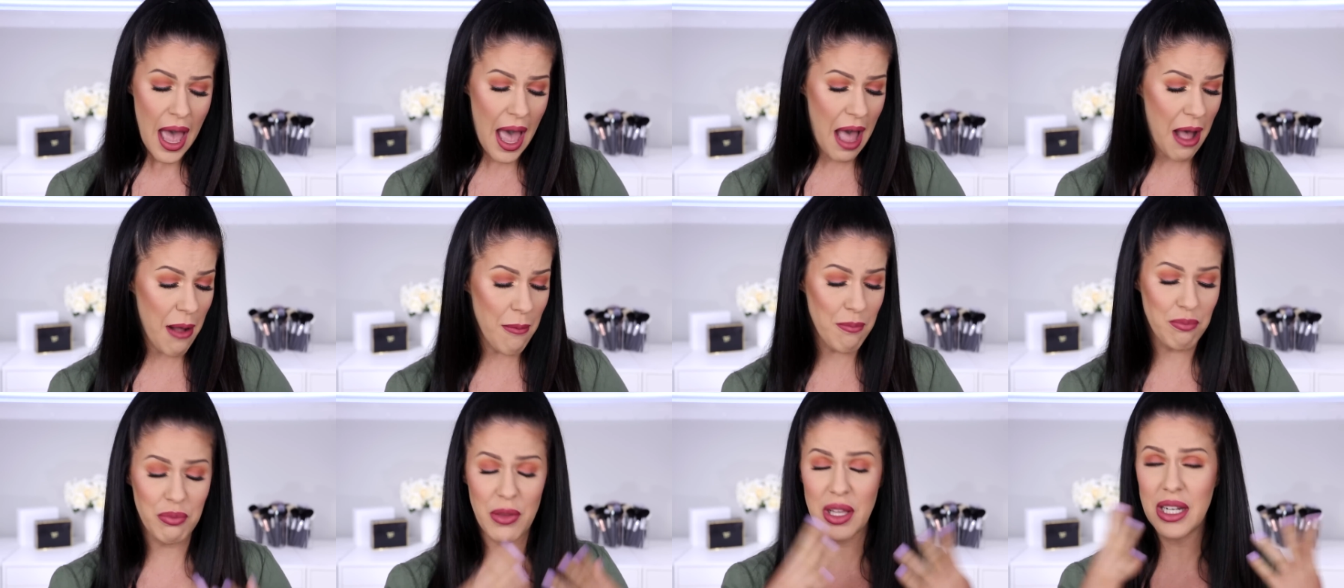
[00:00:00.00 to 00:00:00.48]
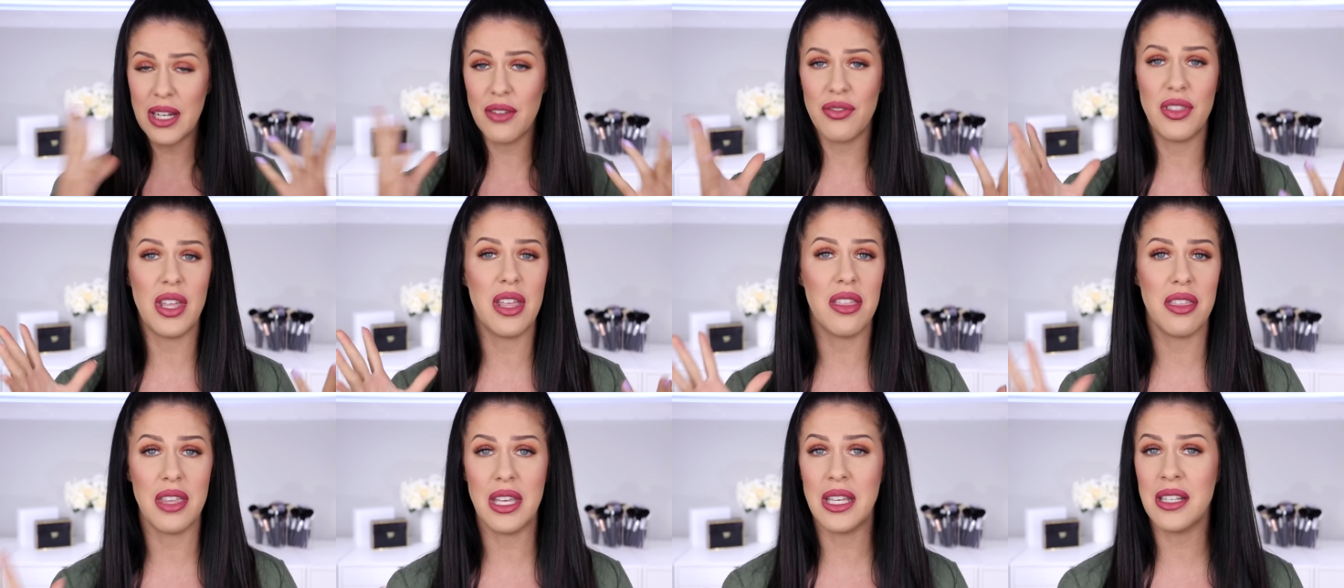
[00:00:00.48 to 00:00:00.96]
Um, and if
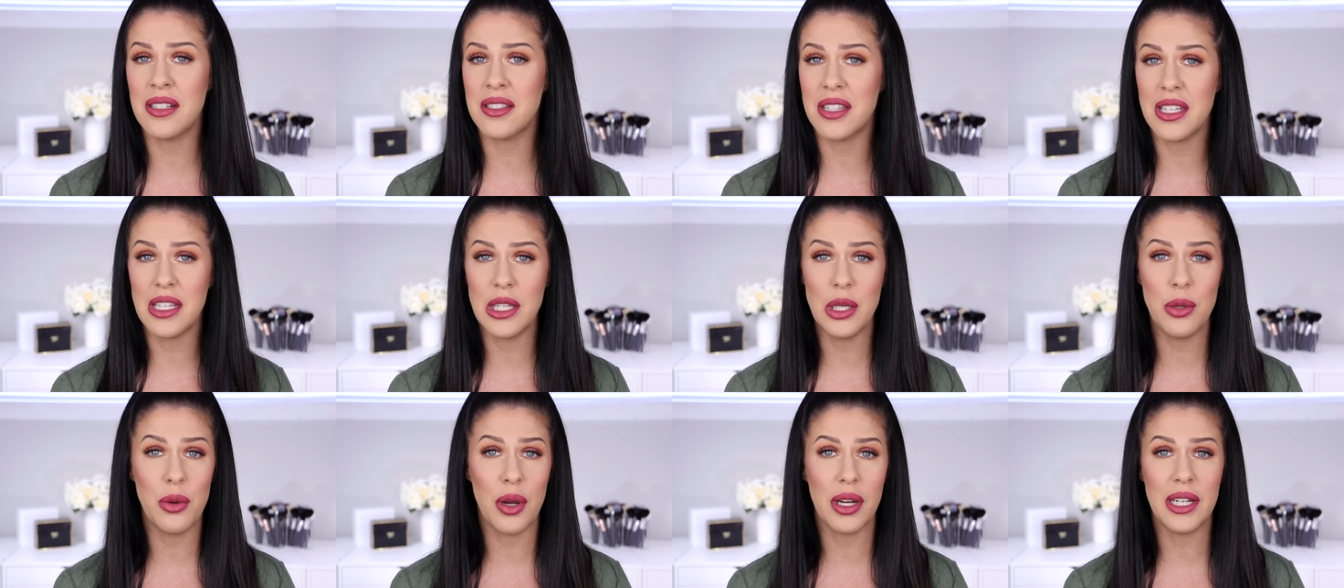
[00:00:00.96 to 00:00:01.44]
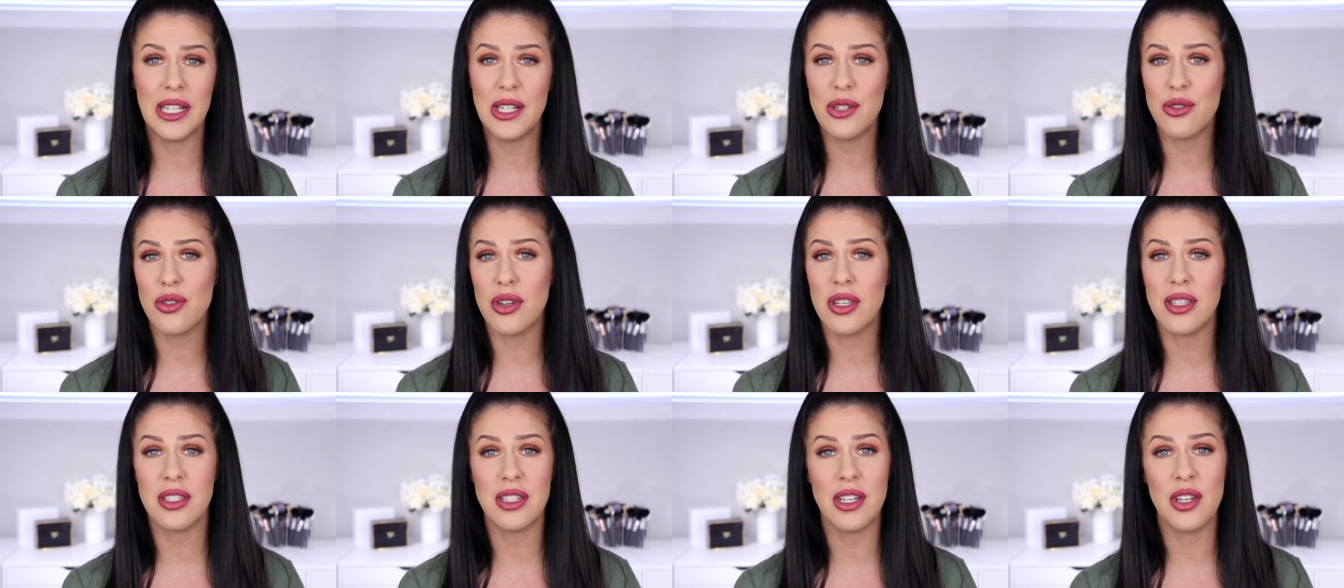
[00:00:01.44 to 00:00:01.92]
they're things that you are
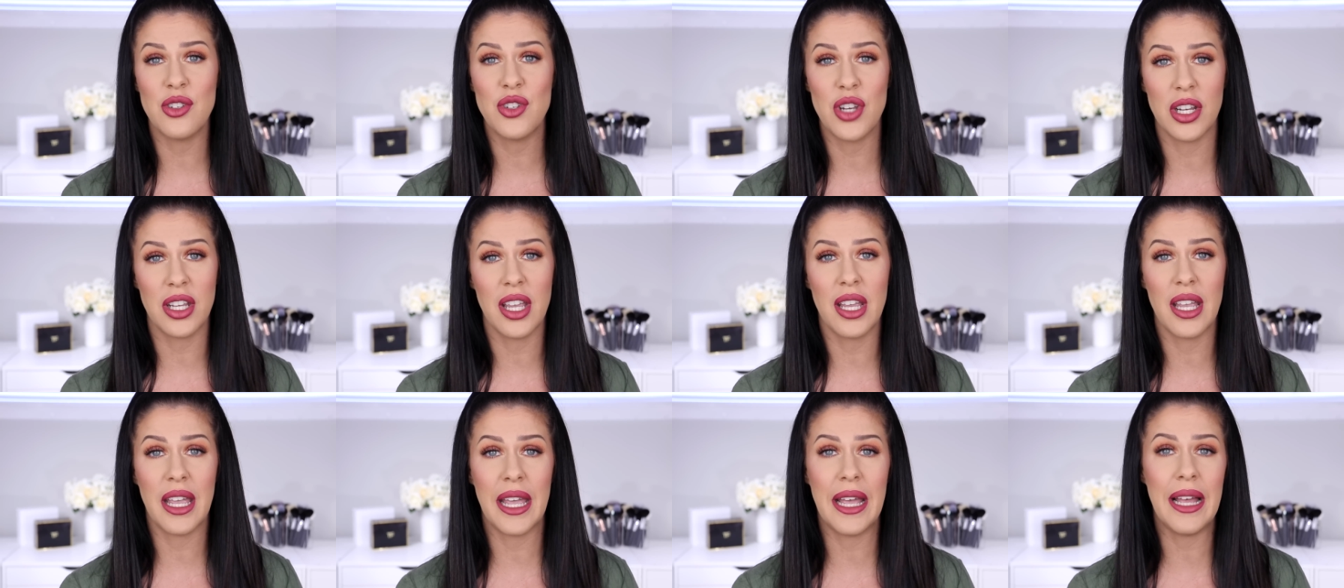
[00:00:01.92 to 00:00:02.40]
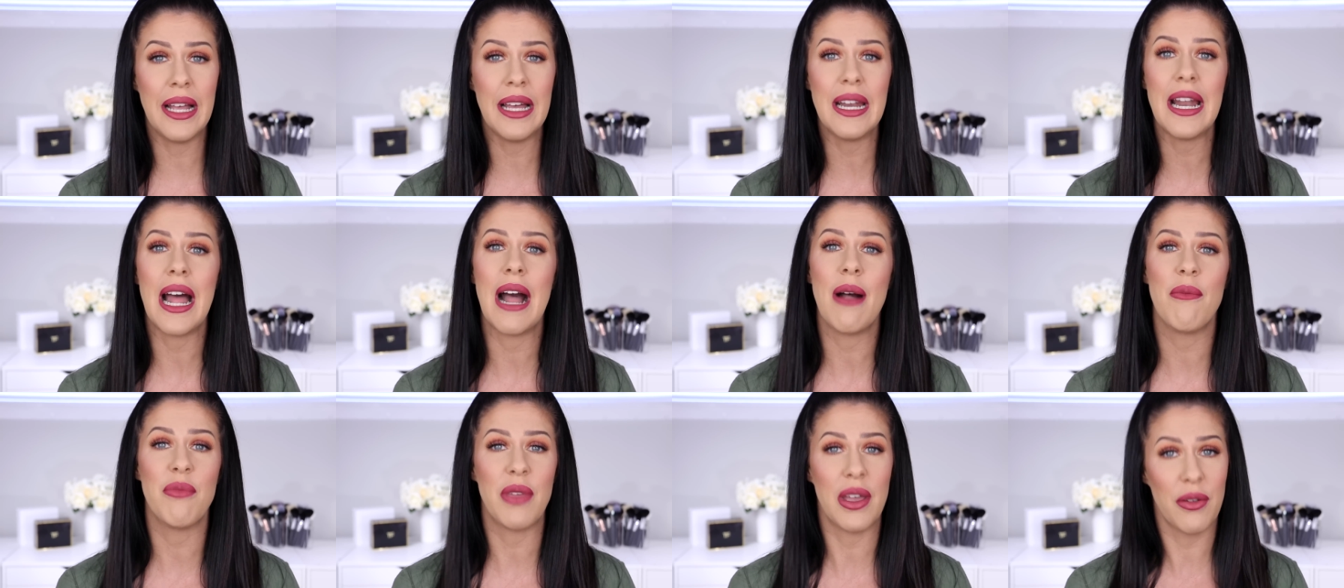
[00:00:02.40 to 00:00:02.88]
interested in checking out,
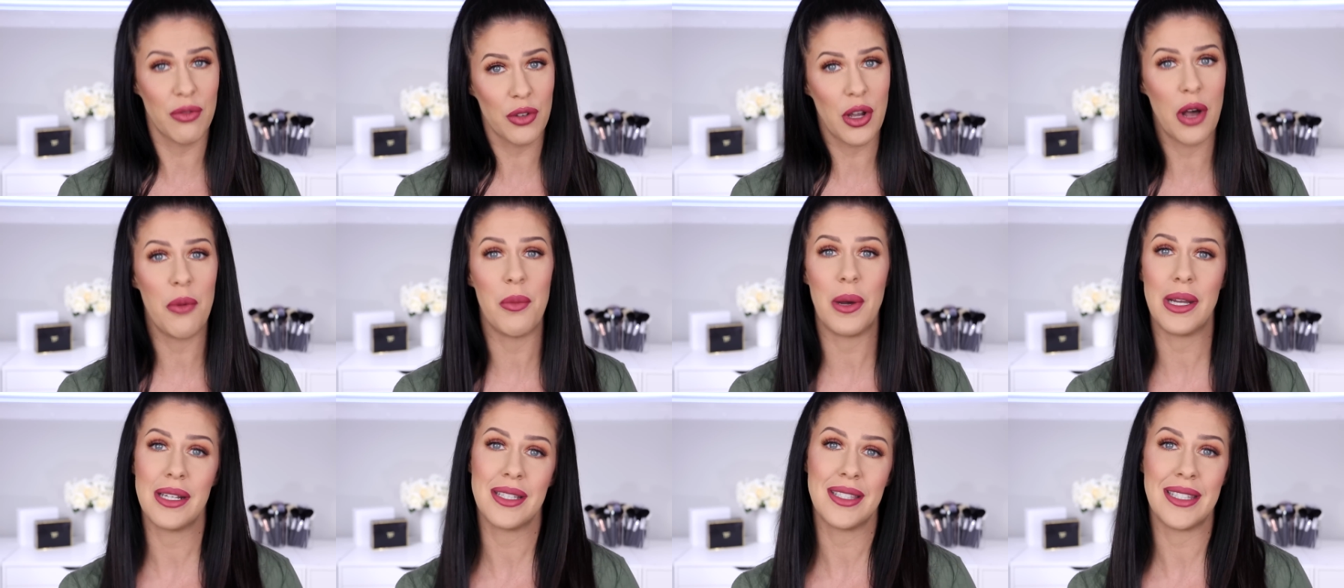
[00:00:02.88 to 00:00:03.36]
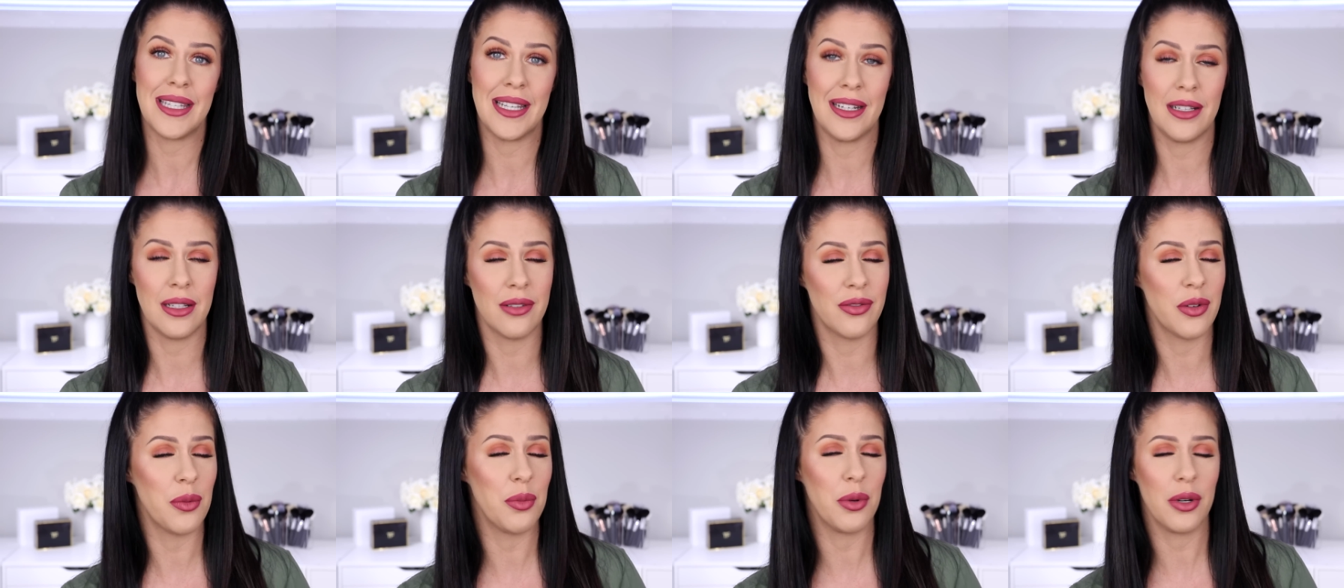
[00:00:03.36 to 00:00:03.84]
um, they've got my
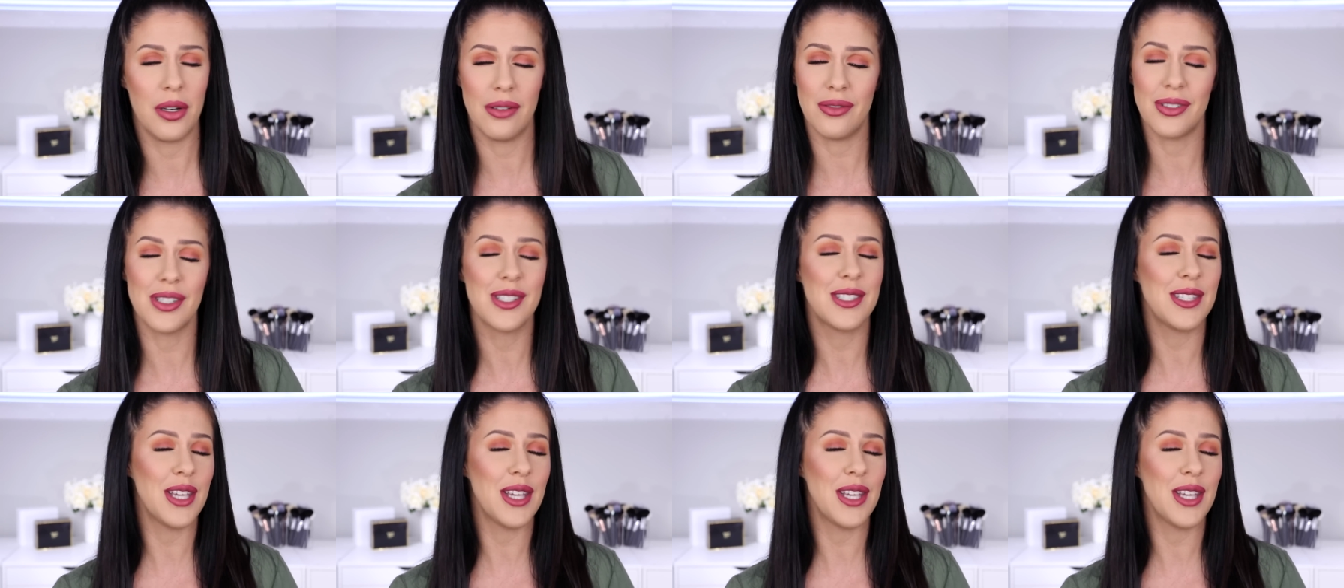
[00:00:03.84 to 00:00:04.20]
seal of approval.